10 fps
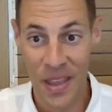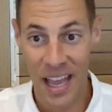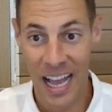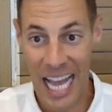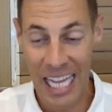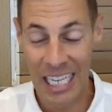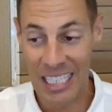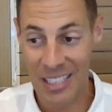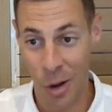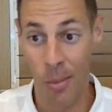And
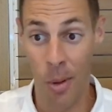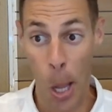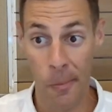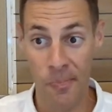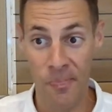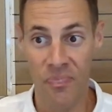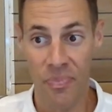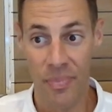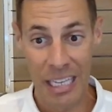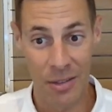so am I,
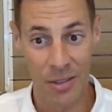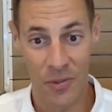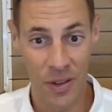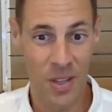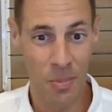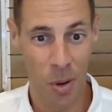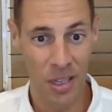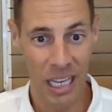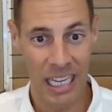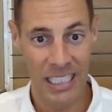because 50
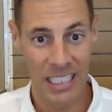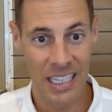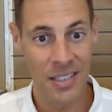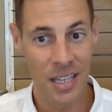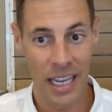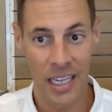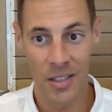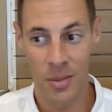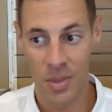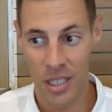podcasts has taken
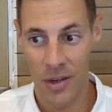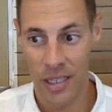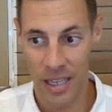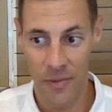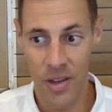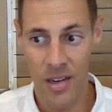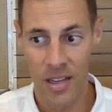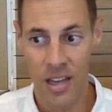some serious effort,